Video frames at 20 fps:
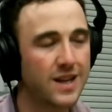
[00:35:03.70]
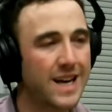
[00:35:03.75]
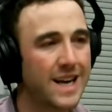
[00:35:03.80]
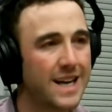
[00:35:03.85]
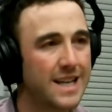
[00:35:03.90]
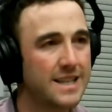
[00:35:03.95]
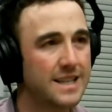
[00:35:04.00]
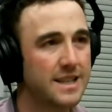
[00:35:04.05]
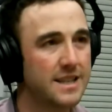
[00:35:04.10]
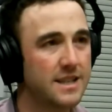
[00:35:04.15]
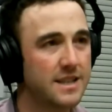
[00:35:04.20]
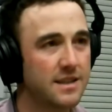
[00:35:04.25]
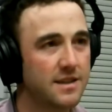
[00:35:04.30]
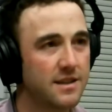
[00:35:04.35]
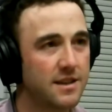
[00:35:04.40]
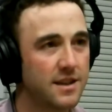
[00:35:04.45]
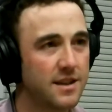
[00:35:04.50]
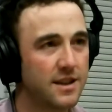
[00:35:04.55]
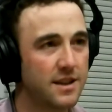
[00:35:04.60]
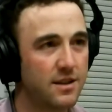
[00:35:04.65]
Kansas
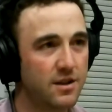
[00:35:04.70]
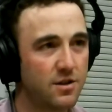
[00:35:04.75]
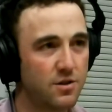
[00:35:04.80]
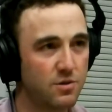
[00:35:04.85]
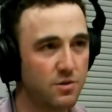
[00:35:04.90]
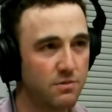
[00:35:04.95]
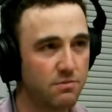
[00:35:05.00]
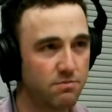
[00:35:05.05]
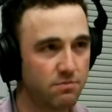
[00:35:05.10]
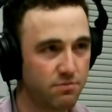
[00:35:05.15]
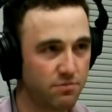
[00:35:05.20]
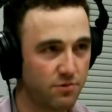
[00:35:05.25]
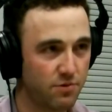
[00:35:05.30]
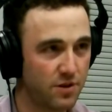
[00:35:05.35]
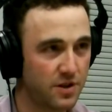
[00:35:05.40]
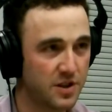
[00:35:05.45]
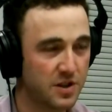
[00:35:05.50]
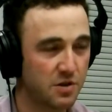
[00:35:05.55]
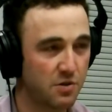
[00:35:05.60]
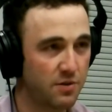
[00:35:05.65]
and I go to a
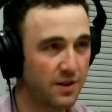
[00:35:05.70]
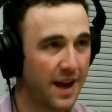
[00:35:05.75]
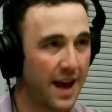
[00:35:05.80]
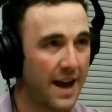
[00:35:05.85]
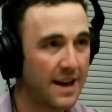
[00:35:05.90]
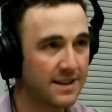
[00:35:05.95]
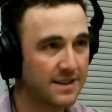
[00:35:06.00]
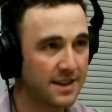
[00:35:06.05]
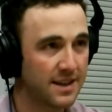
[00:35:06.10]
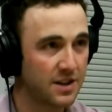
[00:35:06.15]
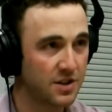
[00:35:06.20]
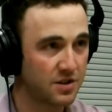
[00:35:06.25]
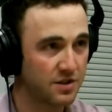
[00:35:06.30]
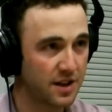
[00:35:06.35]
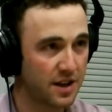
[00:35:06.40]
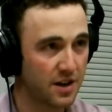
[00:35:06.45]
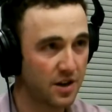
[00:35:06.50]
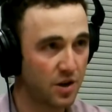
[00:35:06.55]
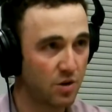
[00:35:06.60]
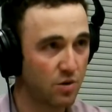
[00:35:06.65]
crusty old gas station
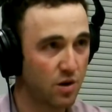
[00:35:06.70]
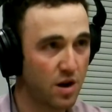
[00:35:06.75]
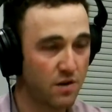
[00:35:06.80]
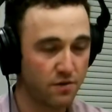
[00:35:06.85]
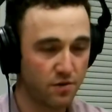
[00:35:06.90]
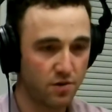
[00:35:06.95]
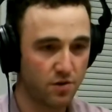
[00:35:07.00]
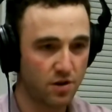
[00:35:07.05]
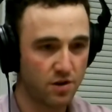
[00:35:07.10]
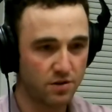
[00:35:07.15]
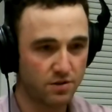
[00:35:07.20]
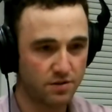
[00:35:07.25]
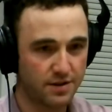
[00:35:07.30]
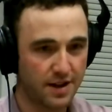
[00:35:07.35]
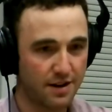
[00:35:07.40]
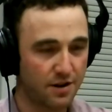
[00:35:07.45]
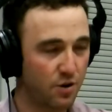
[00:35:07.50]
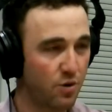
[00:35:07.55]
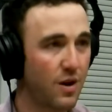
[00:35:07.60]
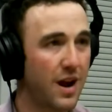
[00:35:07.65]

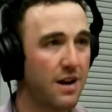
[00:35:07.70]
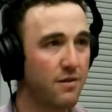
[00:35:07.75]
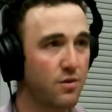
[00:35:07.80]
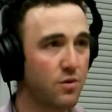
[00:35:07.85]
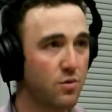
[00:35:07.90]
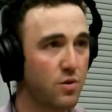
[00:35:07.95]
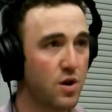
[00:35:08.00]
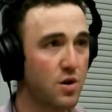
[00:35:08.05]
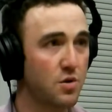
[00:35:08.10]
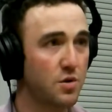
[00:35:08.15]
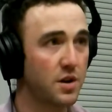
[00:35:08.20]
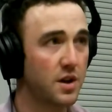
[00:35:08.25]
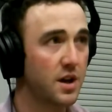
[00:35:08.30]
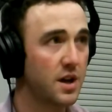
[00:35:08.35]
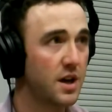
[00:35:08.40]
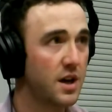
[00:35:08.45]
down a gravel road,